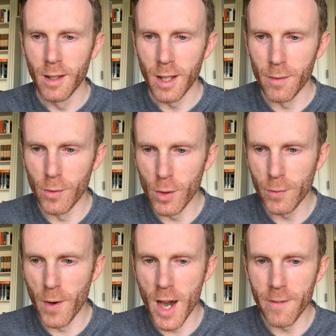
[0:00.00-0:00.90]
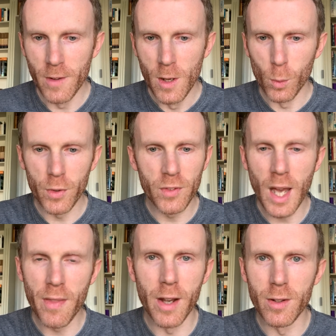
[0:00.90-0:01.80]
in verse 5, was
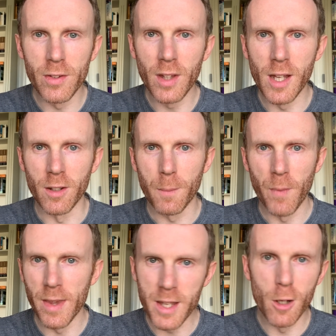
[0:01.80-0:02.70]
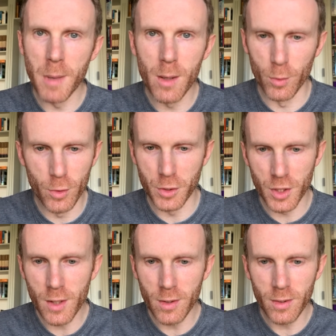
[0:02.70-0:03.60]
sat there instead. Now, that young man was not
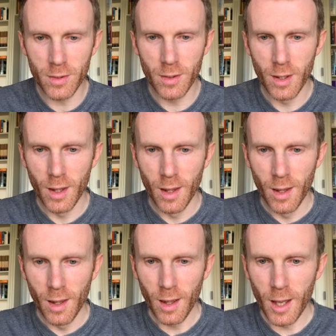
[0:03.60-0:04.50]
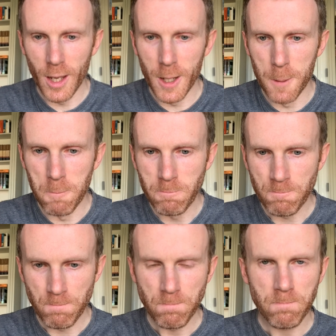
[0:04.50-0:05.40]
Jesus.
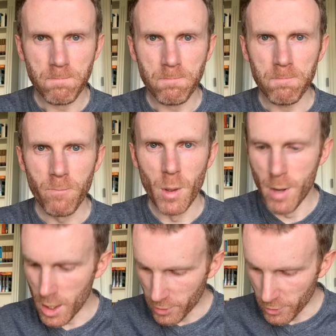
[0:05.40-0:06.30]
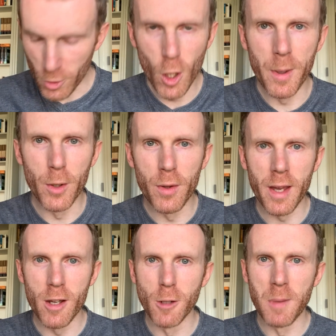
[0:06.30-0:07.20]
Mark doesn't comment who that
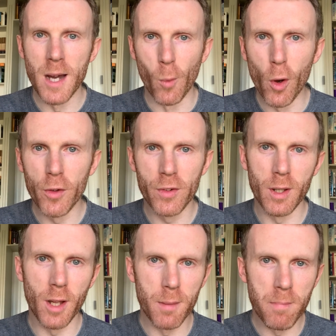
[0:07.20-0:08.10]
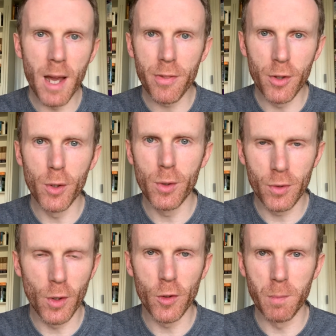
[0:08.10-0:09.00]
young man was. In Matthew's
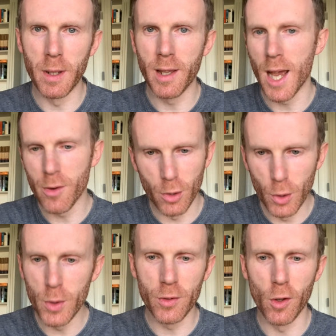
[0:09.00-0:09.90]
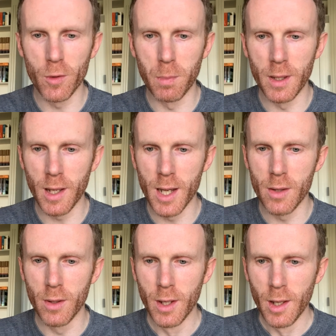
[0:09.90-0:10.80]
gospel account and Luke's gospel account,
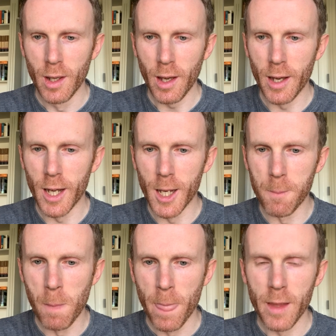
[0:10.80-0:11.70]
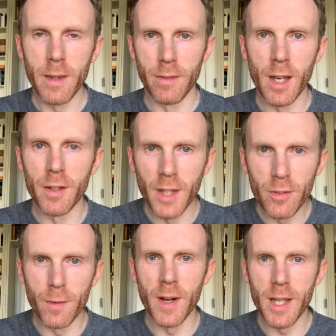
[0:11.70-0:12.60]
they
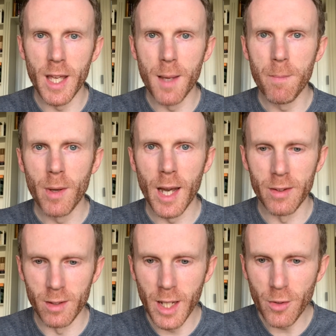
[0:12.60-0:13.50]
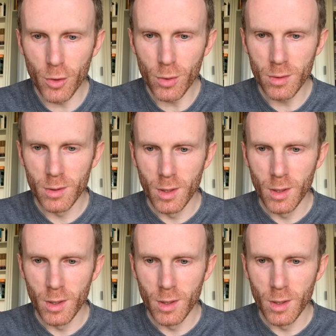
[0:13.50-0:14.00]
identify him as an angel.